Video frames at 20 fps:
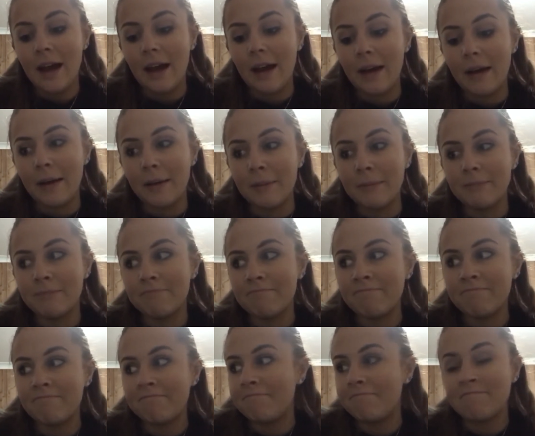
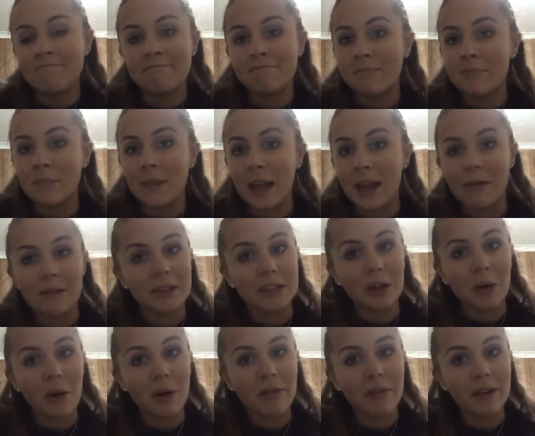every
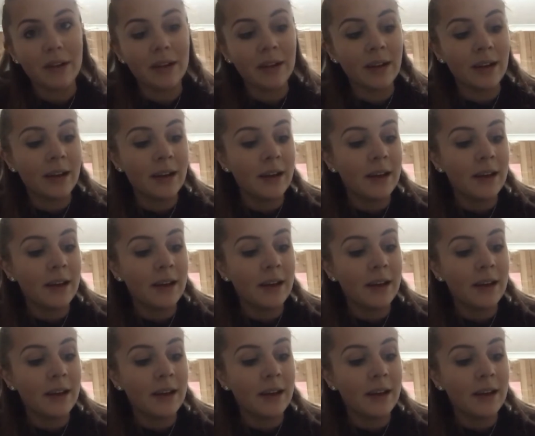so often.